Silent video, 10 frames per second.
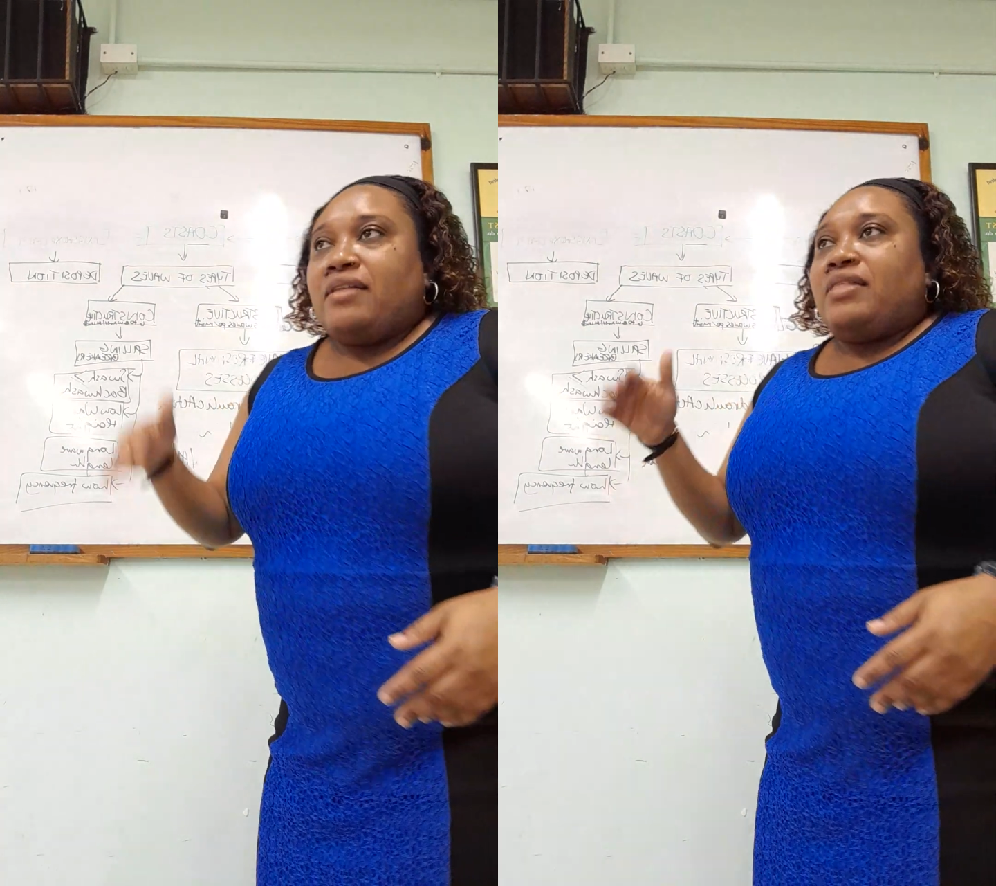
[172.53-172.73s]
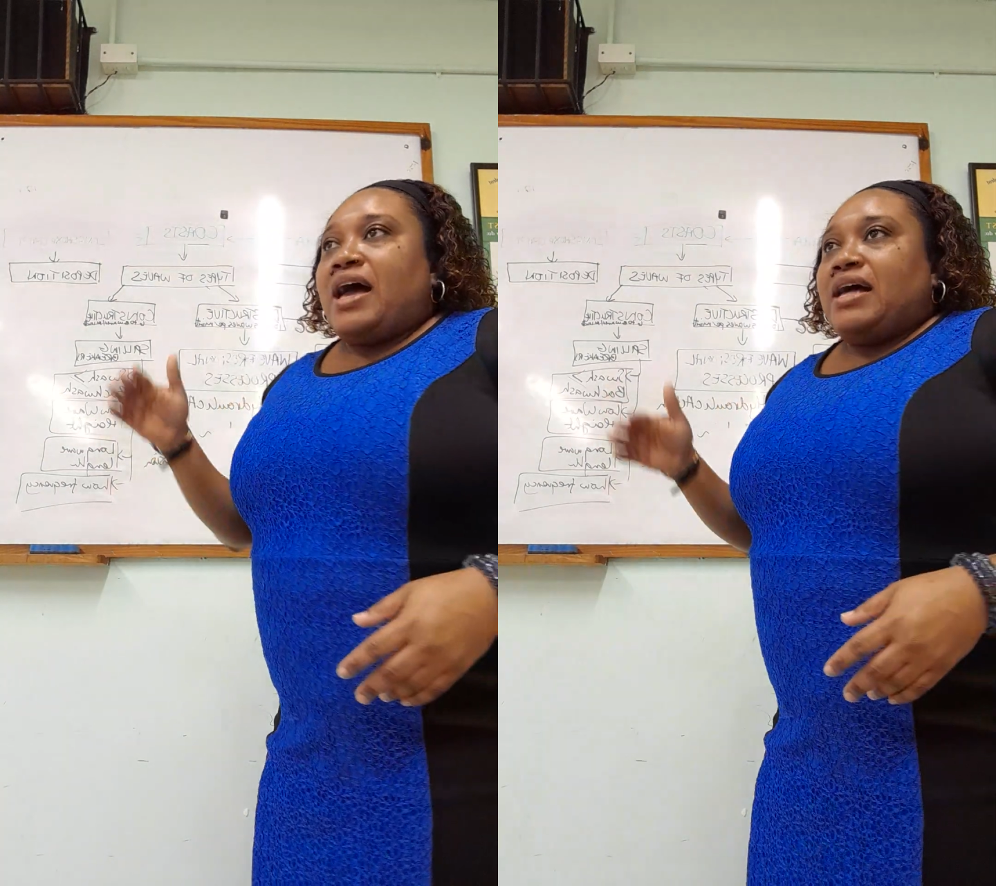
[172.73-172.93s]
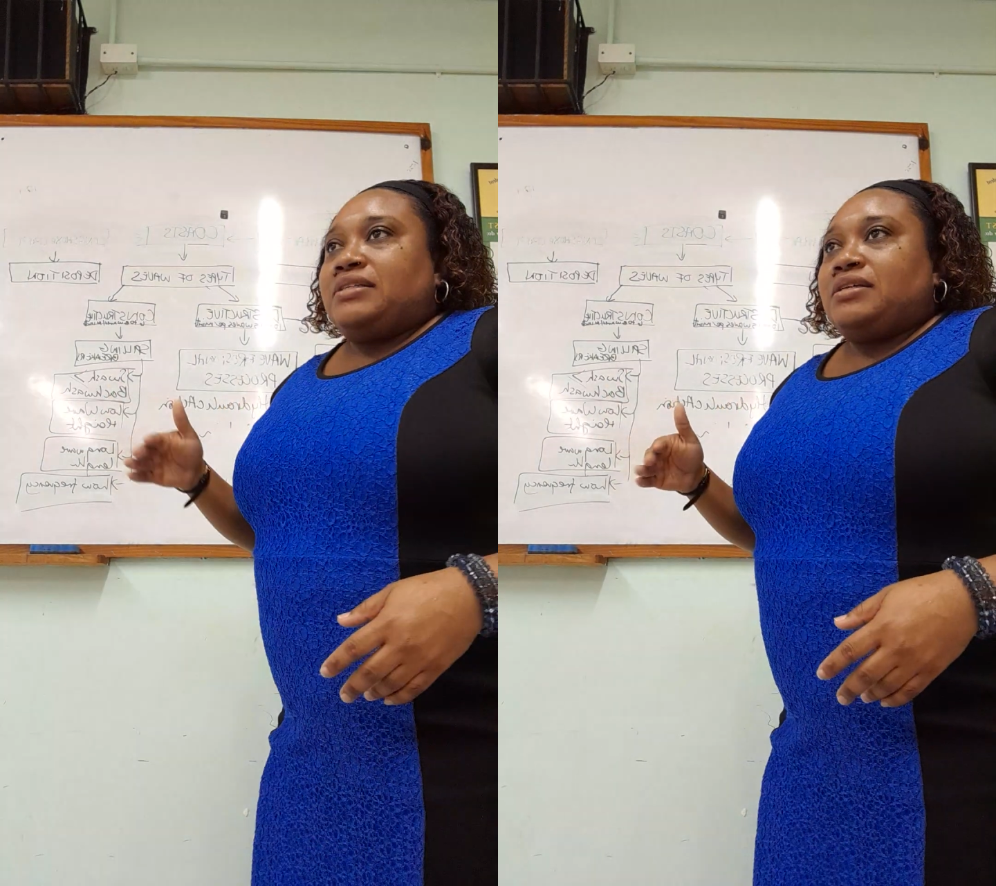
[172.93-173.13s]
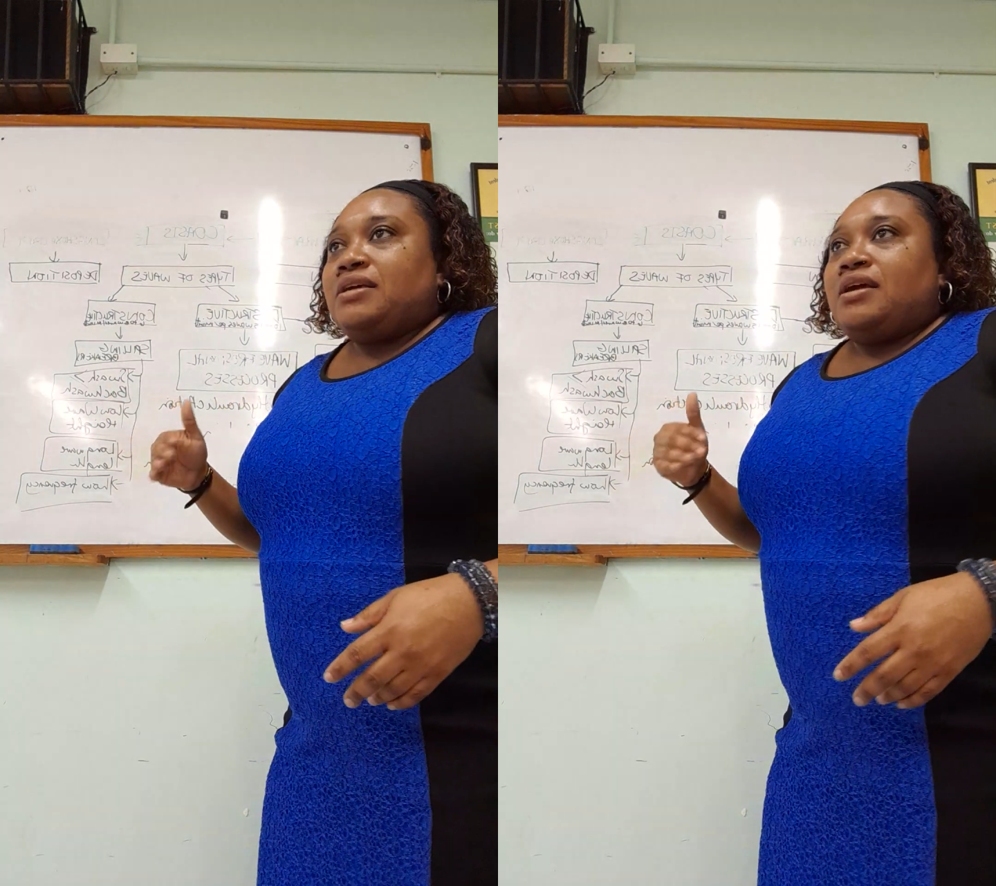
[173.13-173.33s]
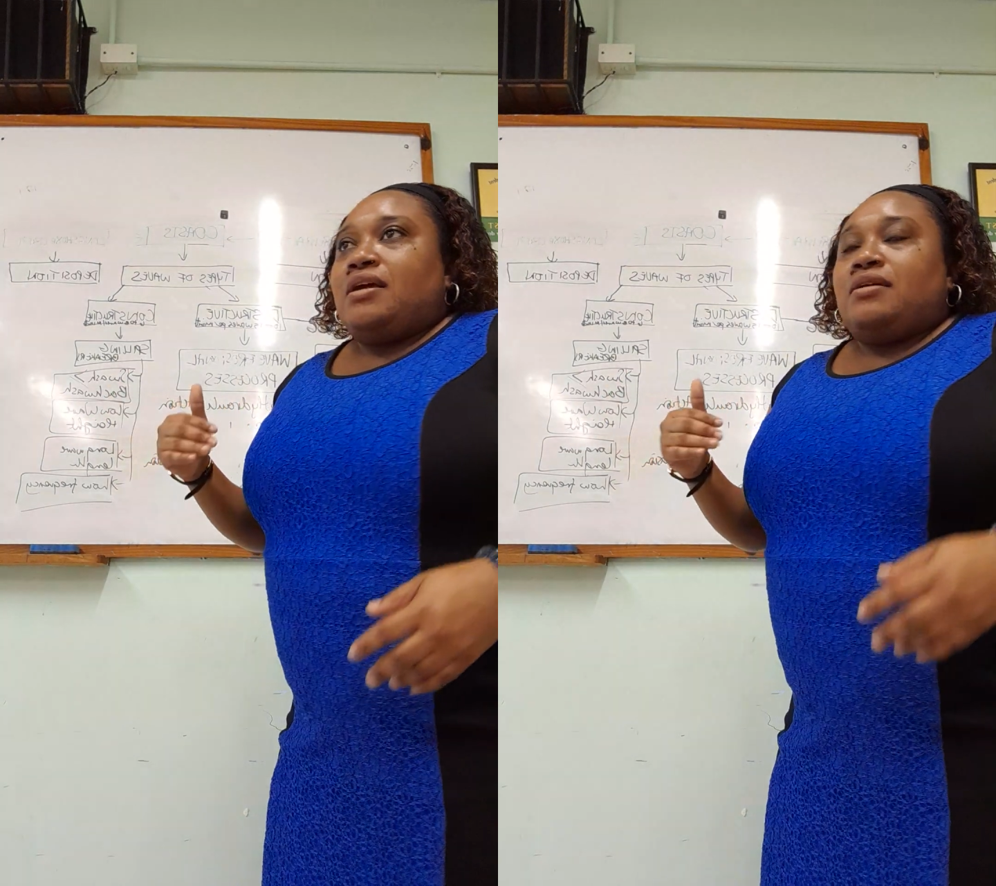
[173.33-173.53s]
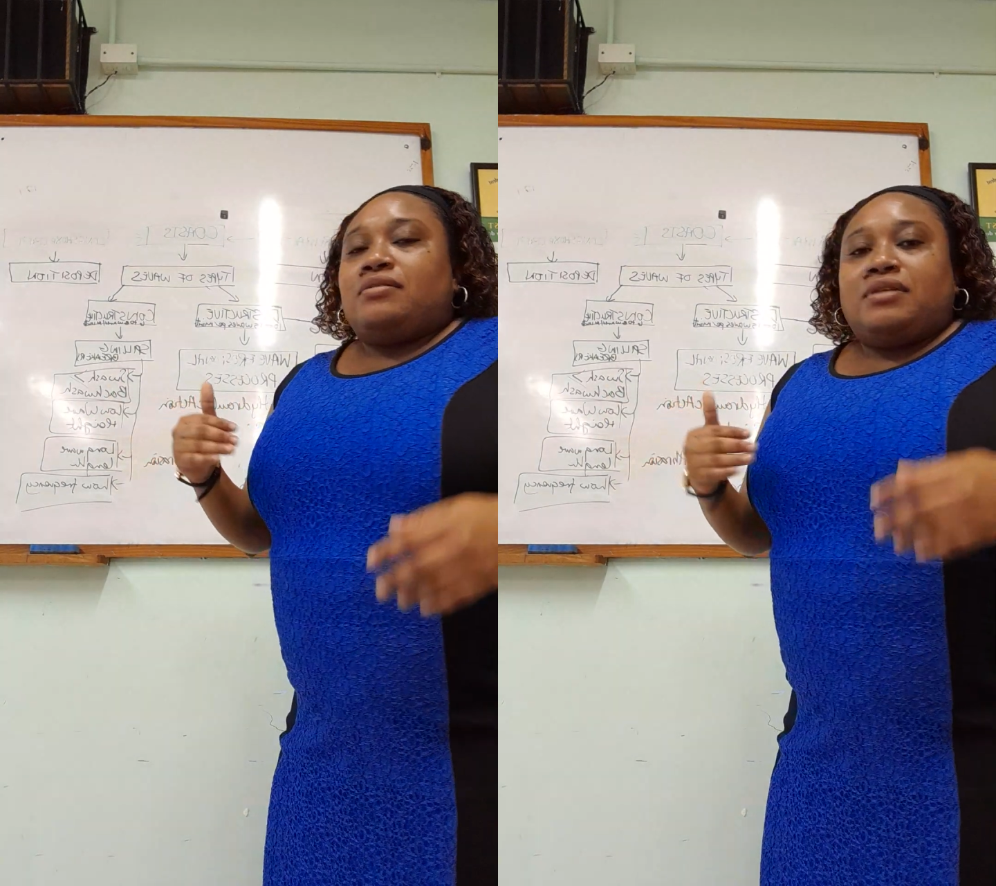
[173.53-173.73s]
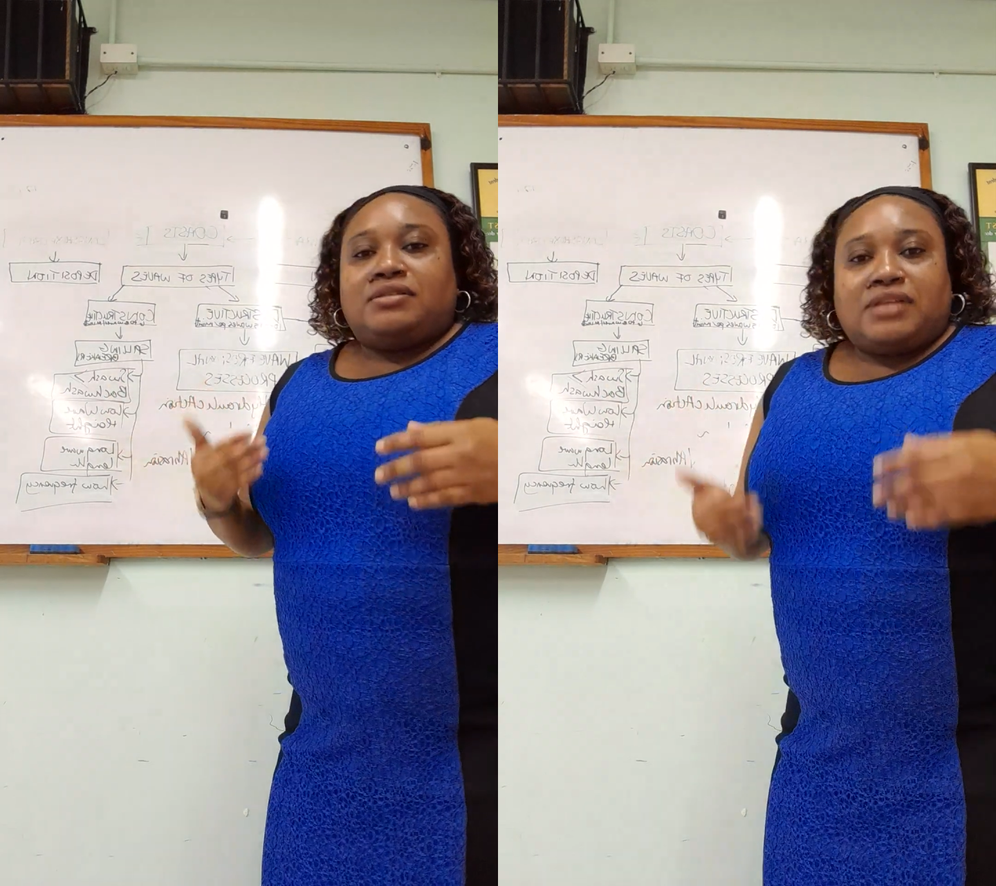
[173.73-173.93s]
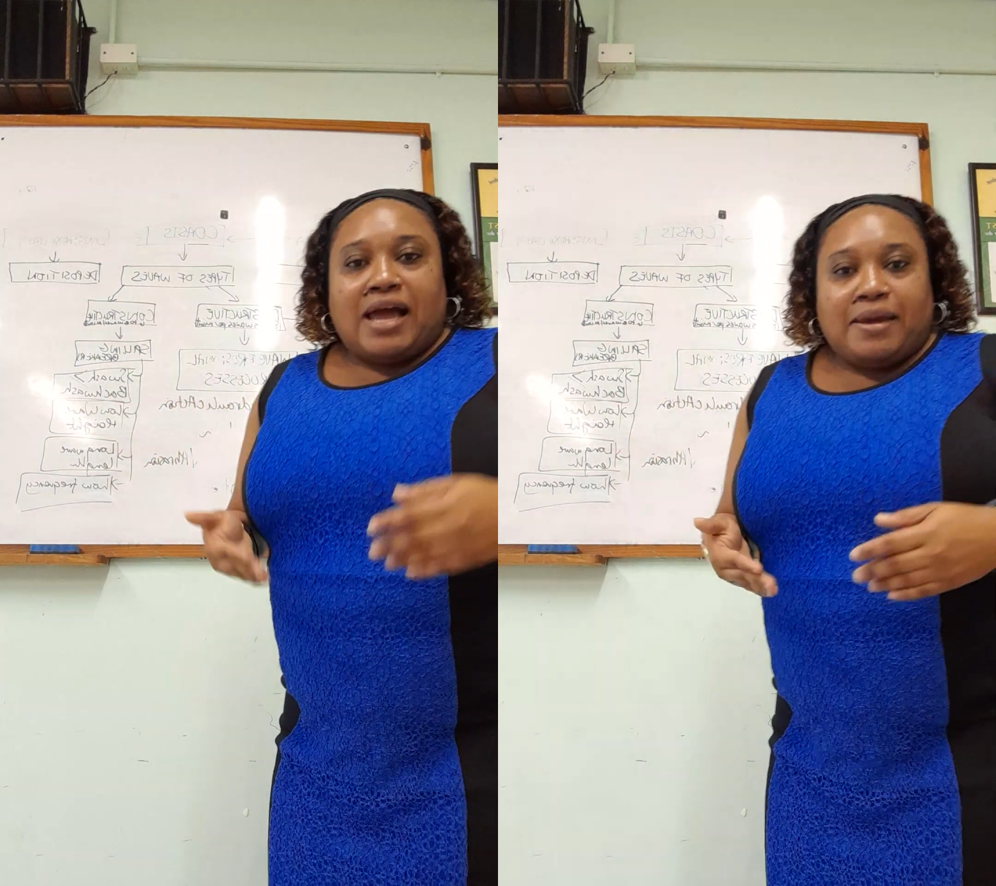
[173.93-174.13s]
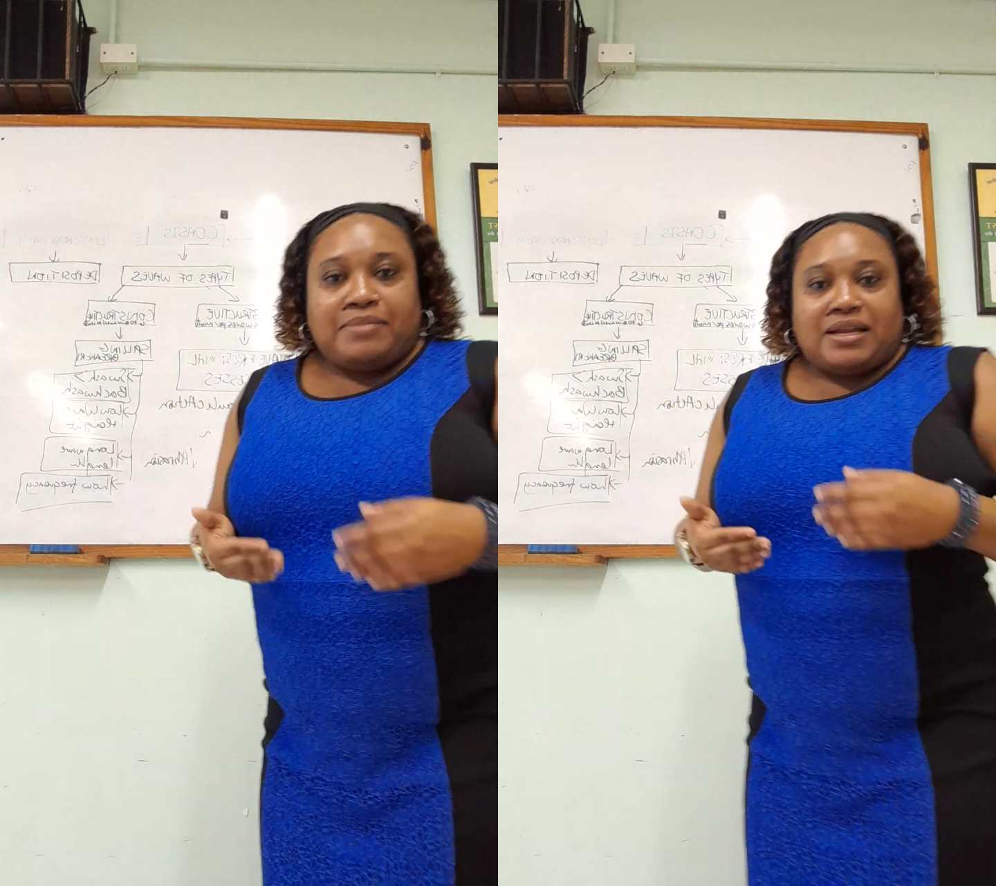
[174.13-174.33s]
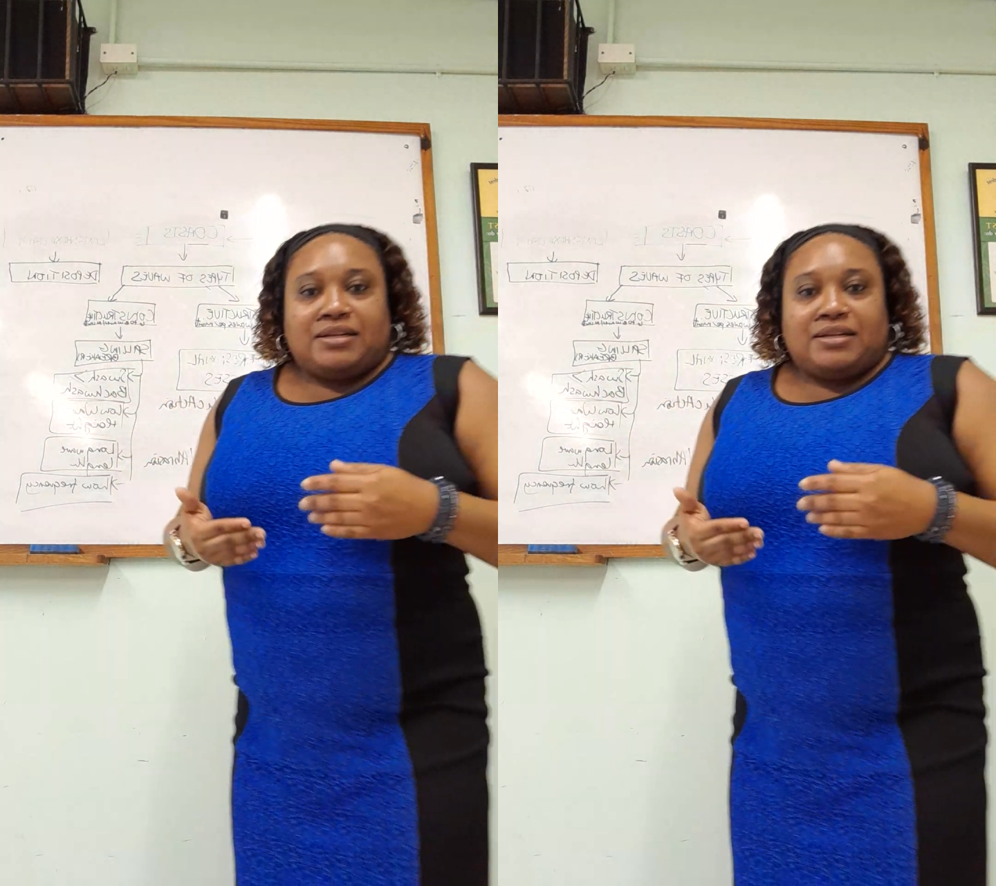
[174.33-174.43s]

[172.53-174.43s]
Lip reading: that the time that